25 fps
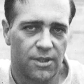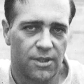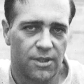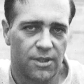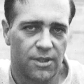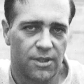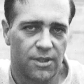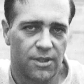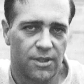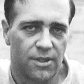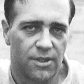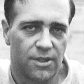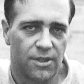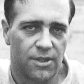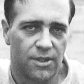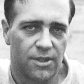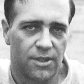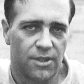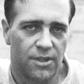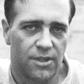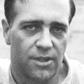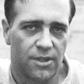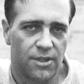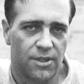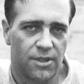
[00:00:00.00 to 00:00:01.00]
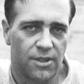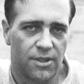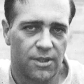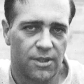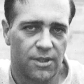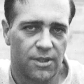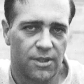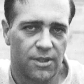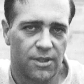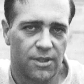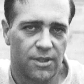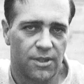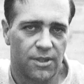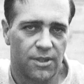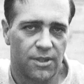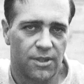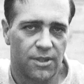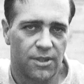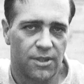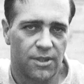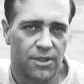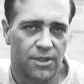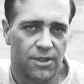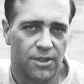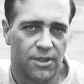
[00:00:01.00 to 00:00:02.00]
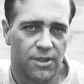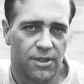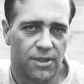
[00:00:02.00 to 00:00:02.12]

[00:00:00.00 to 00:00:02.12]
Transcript: No one is speaking in this clip.